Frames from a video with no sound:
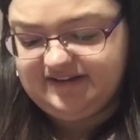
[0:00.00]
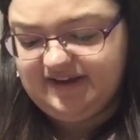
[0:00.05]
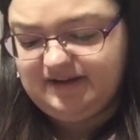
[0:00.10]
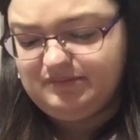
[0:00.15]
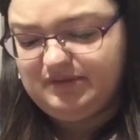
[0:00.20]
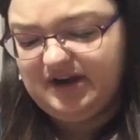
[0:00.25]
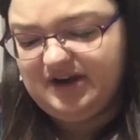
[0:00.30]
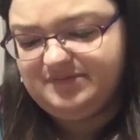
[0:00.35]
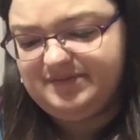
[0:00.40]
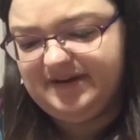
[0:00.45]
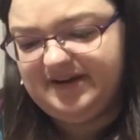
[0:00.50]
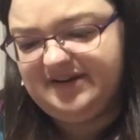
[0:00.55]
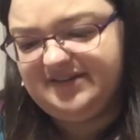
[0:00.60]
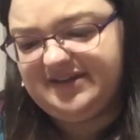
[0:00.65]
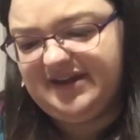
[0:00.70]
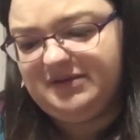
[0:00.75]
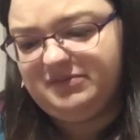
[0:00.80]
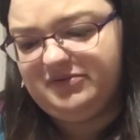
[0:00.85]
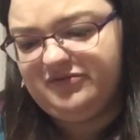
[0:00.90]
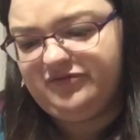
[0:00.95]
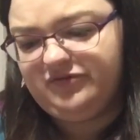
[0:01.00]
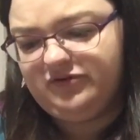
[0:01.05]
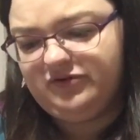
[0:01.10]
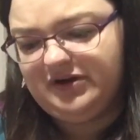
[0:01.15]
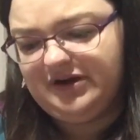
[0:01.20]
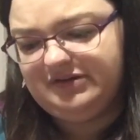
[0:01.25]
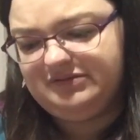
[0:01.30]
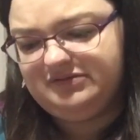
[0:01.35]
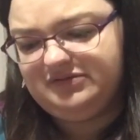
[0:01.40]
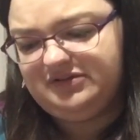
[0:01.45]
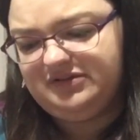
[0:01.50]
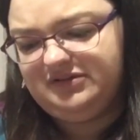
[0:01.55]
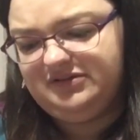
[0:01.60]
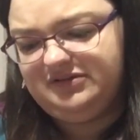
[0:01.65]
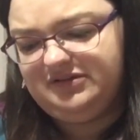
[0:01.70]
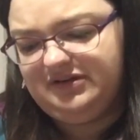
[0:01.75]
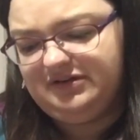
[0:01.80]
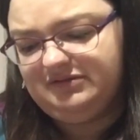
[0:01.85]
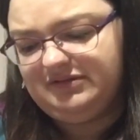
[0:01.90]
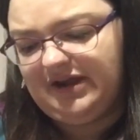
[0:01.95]
It might have been a day before. I
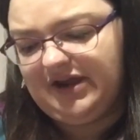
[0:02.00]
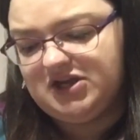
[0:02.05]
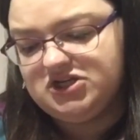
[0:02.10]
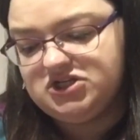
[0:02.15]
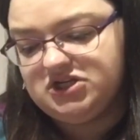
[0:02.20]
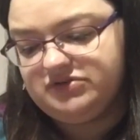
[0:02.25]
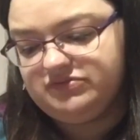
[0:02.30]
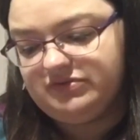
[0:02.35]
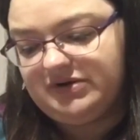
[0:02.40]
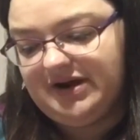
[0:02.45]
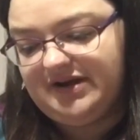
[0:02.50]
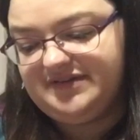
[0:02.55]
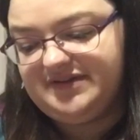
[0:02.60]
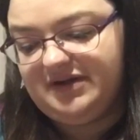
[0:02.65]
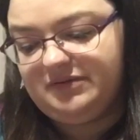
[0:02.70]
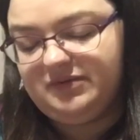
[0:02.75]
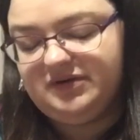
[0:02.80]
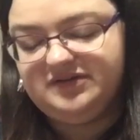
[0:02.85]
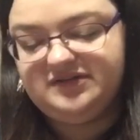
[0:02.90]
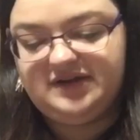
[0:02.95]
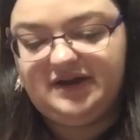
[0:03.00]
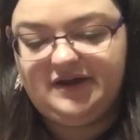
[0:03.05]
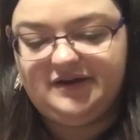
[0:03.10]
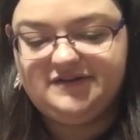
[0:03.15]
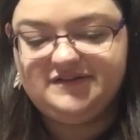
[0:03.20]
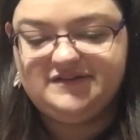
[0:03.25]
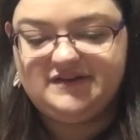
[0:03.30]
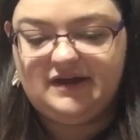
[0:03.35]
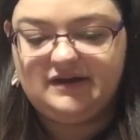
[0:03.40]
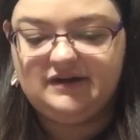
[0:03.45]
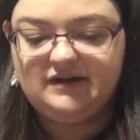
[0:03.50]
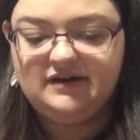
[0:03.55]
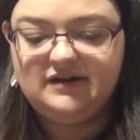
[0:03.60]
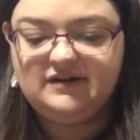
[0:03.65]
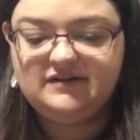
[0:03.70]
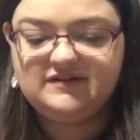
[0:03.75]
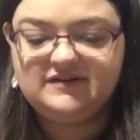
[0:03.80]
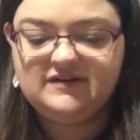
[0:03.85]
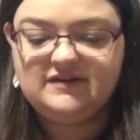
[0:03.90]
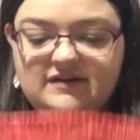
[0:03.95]
didn't actually write down what day I started it.